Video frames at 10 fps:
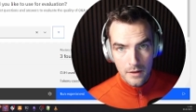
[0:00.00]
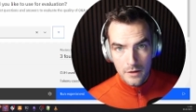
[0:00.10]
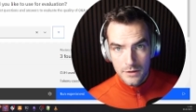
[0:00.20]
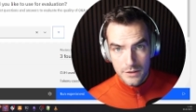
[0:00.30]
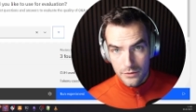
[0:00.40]

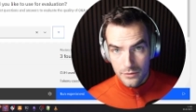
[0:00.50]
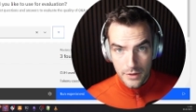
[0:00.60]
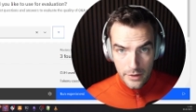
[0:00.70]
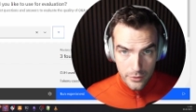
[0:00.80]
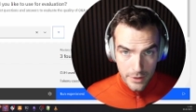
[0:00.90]
So
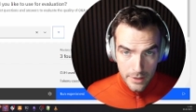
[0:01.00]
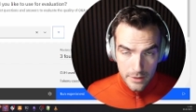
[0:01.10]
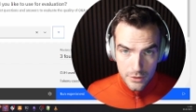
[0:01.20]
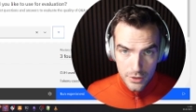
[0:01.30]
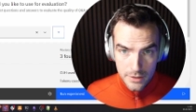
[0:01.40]
the whole data
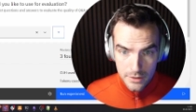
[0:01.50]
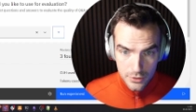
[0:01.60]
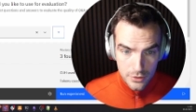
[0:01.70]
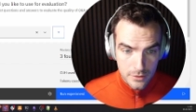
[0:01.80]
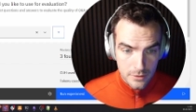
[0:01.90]

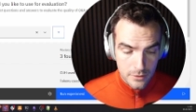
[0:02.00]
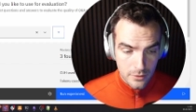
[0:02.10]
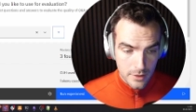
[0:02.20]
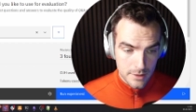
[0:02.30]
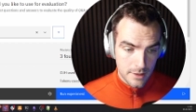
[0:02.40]
ingestion
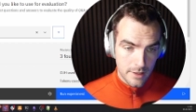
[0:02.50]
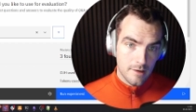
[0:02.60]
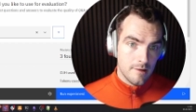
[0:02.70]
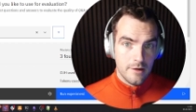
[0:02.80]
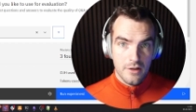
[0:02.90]
took us
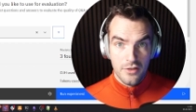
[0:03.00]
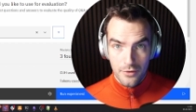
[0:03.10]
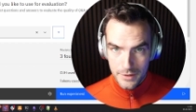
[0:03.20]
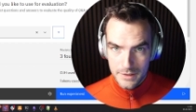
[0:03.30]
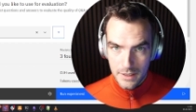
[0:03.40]
like
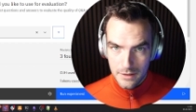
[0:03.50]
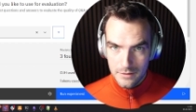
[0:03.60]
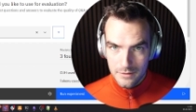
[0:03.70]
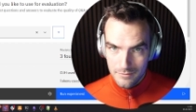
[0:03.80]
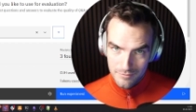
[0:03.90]
30
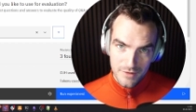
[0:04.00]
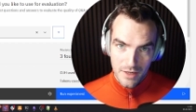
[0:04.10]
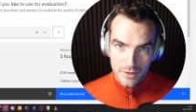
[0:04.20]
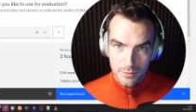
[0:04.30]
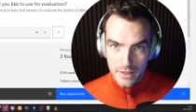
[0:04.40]
seconds.
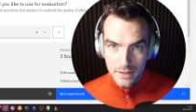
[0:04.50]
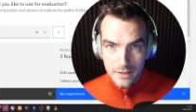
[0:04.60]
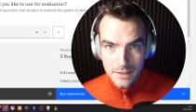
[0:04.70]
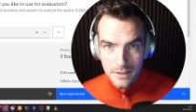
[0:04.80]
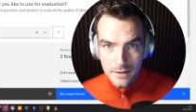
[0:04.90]
That was plenty
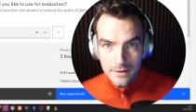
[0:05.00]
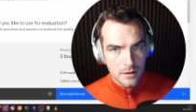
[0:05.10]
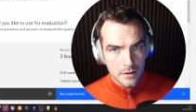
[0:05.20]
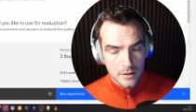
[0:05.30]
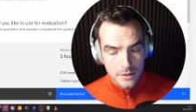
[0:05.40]
easy.
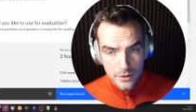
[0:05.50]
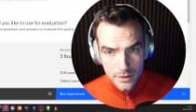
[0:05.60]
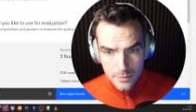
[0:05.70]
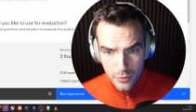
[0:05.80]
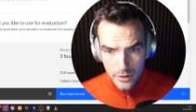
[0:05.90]
So at
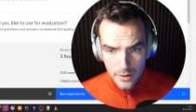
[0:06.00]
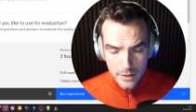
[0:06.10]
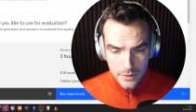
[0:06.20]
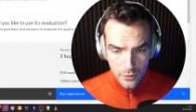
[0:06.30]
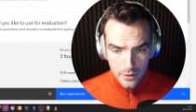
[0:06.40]
this point,
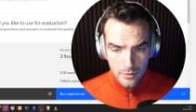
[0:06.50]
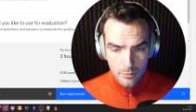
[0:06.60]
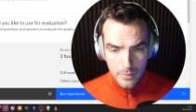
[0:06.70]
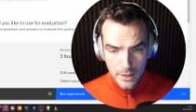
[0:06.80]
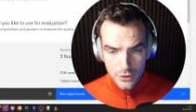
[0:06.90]
there's one
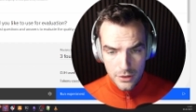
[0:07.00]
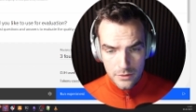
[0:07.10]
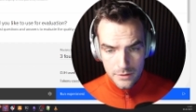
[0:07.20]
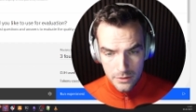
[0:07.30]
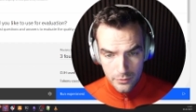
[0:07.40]
major
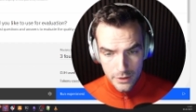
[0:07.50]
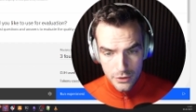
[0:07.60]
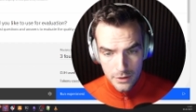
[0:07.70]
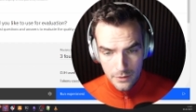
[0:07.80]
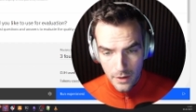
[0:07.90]

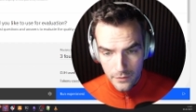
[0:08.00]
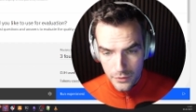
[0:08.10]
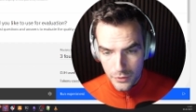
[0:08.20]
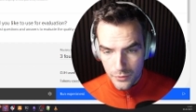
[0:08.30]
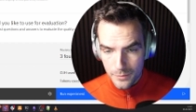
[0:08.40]
consideration that we have
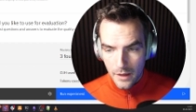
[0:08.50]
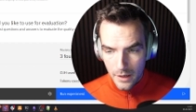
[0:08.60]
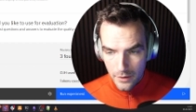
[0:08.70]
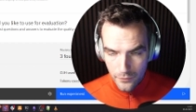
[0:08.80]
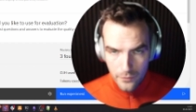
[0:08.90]
to do.
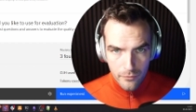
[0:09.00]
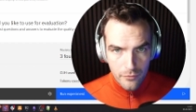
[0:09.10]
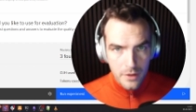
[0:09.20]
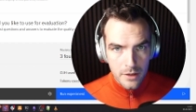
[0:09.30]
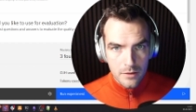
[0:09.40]
If
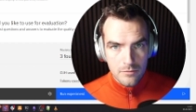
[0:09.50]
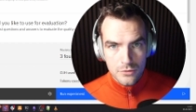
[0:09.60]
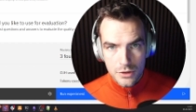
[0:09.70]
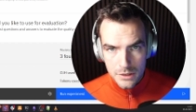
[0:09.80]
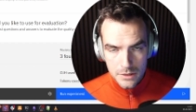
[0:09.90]
we
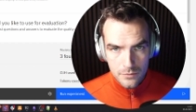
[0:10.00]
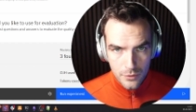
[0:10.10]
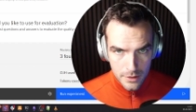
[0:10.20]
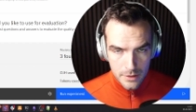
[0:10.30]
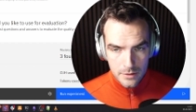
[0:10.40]
just
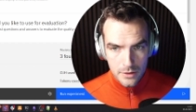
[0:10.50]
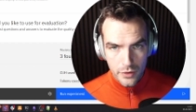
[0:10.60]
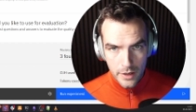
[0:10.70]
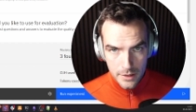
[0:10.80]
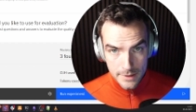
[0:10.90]
want to
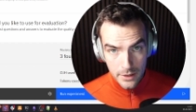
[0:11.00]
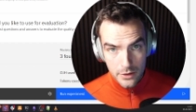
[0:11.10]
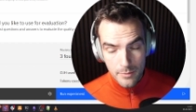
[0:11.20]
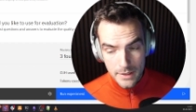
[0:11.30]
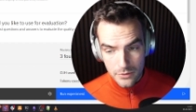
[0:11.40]
try things out
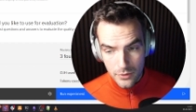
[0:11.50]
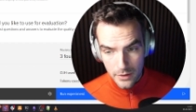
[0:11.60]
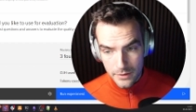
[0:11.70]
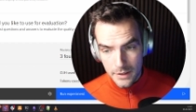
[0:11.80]
and mess around,